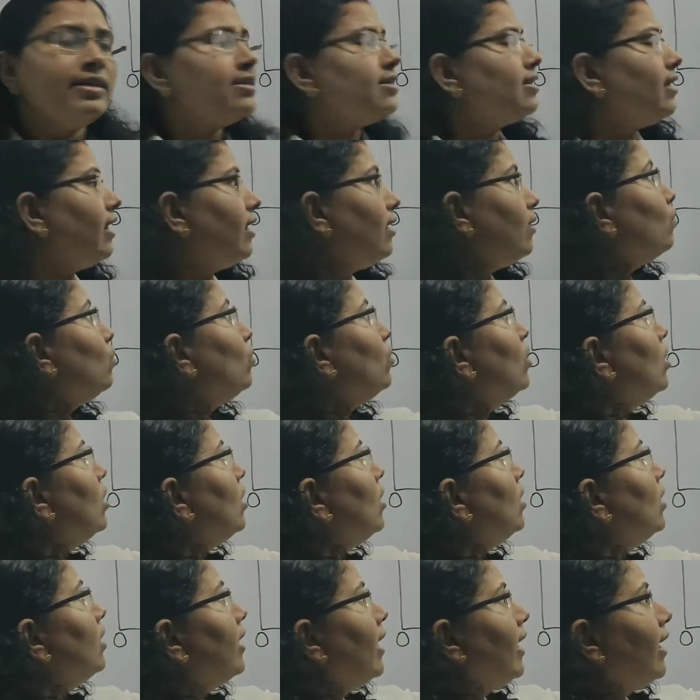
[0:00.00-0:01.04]
See,
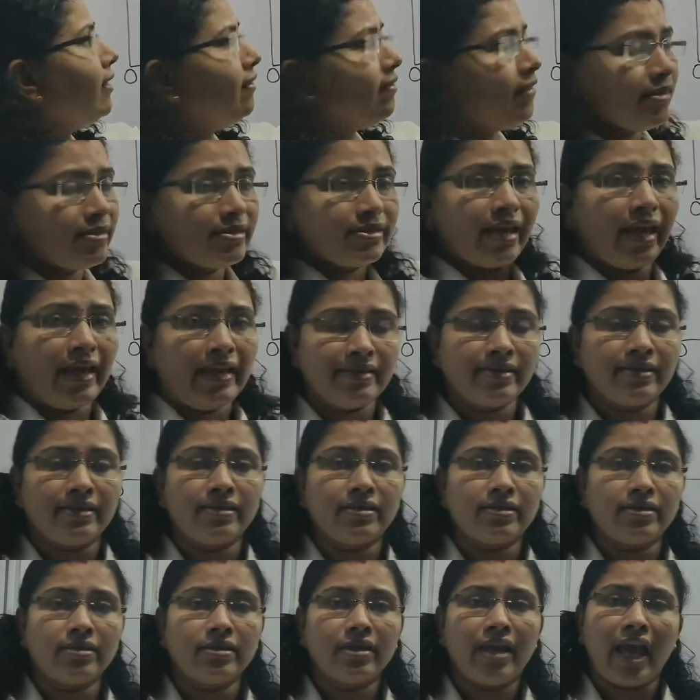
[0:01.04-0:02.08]
in this
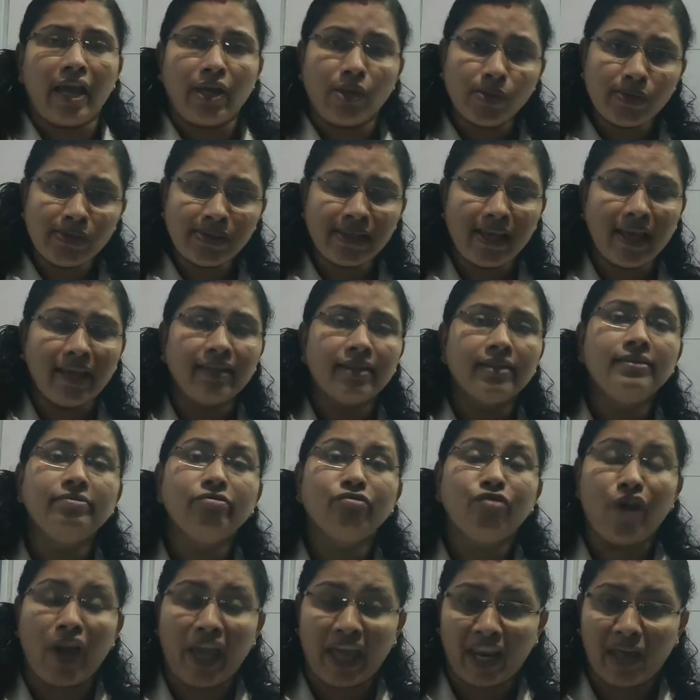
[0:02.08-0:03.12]
case, can you see the
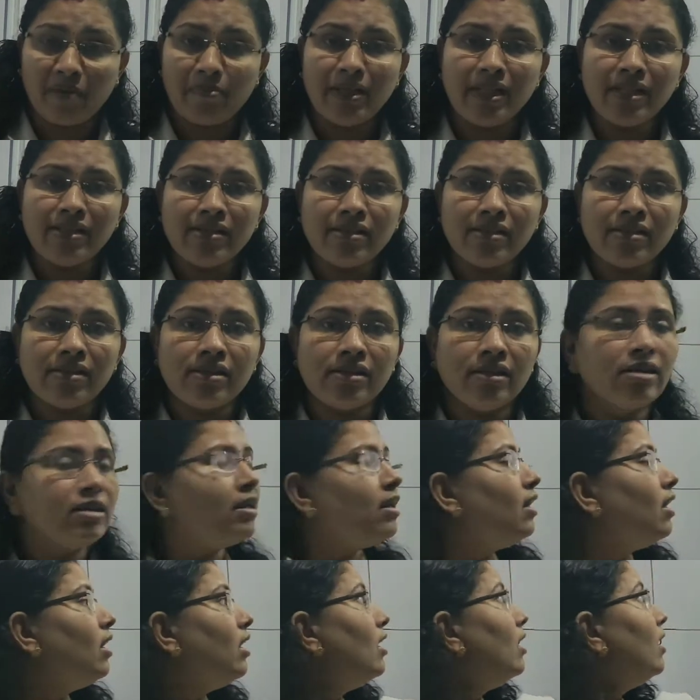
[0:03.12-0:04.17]
variables?
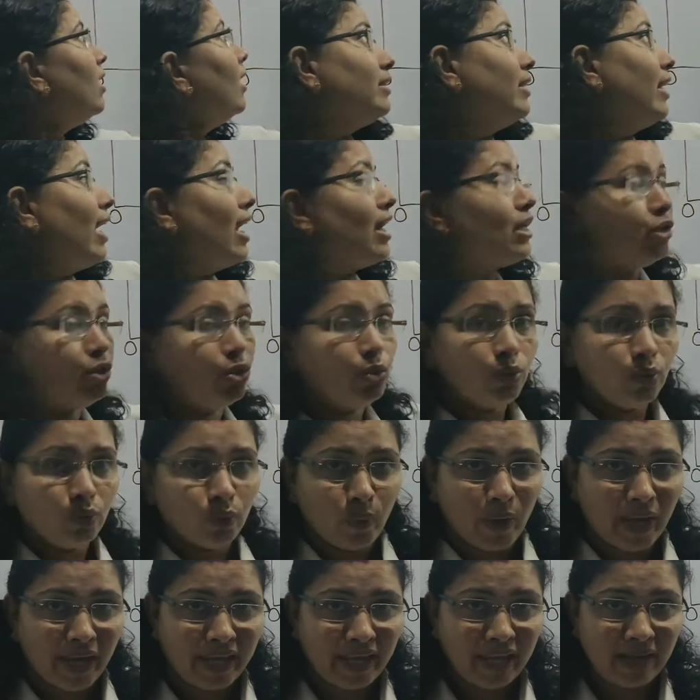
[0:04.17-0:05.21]
There are two
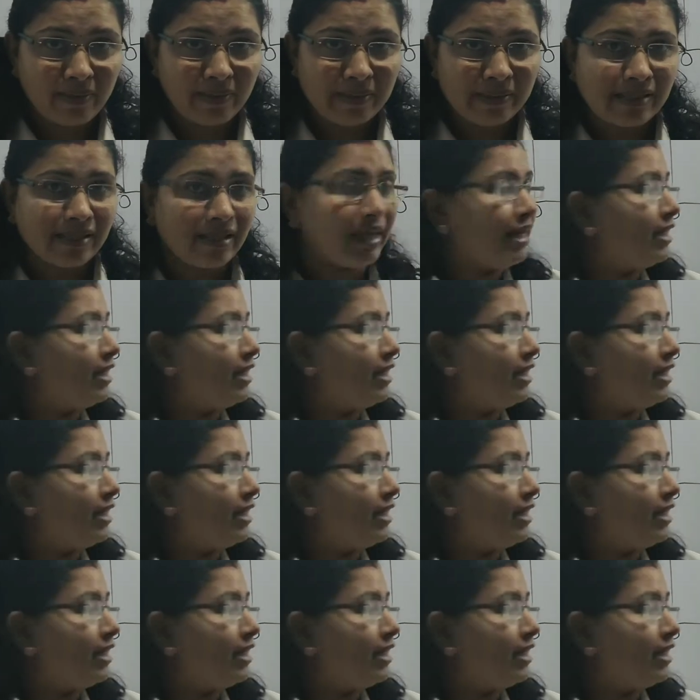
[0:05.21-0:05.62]
variables